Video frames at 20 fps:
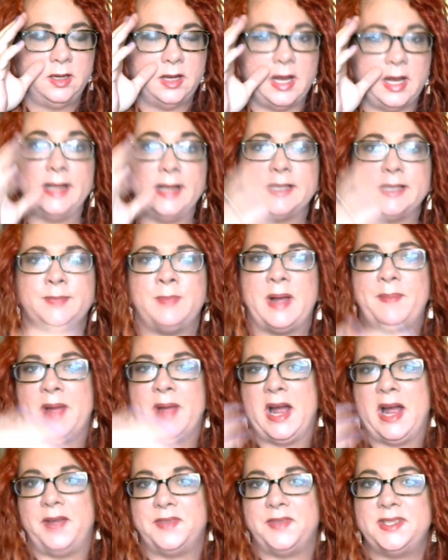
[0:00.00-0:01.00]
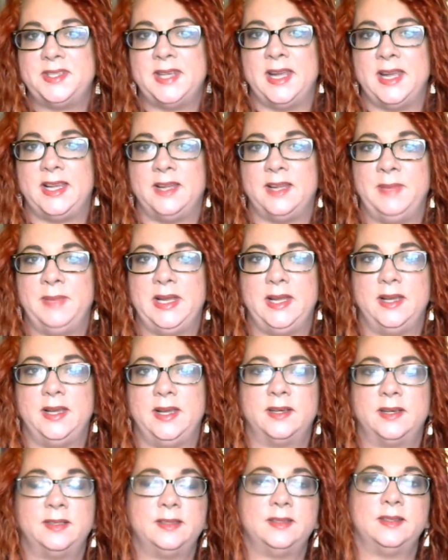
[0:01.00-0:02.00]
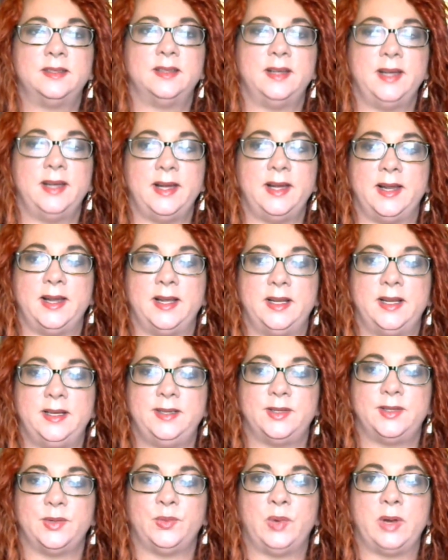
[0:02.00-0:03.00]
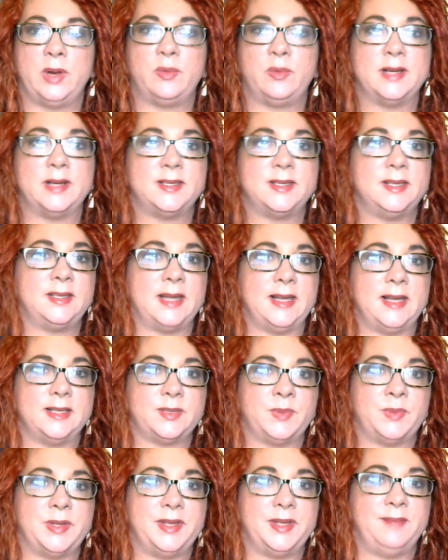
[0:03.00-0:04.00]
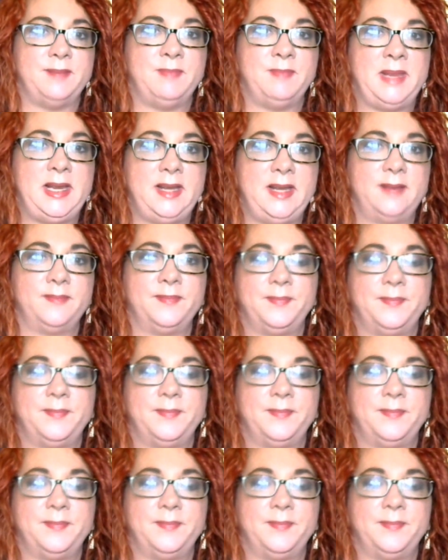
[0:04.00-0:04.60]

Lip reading: guess my path is taking me and what resonates within me.